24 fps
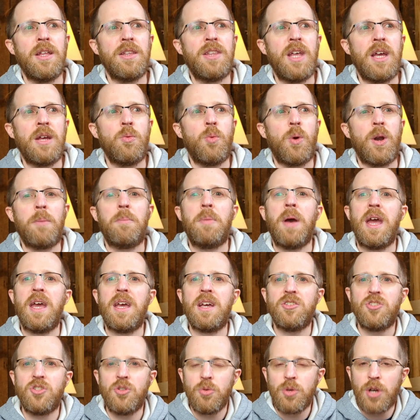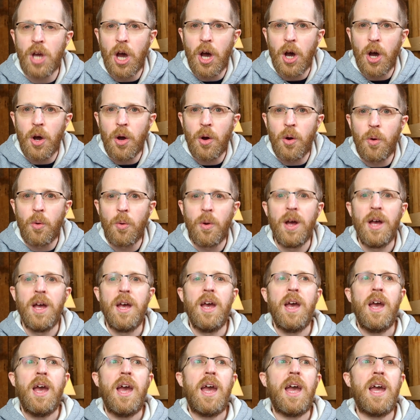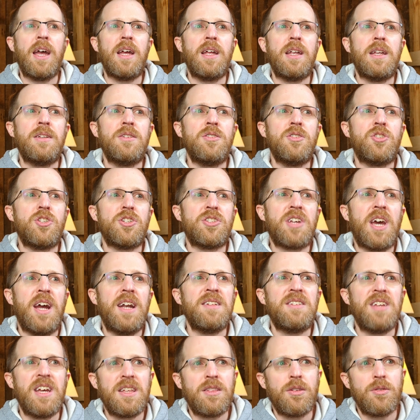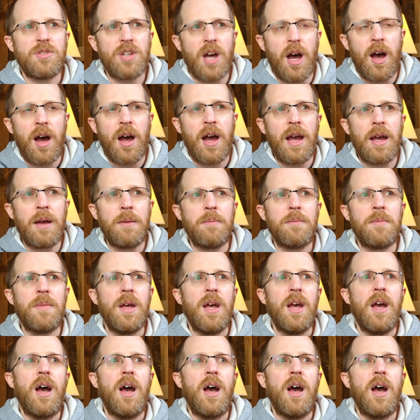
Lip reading: they want to pay as you go, and just kind of take their time.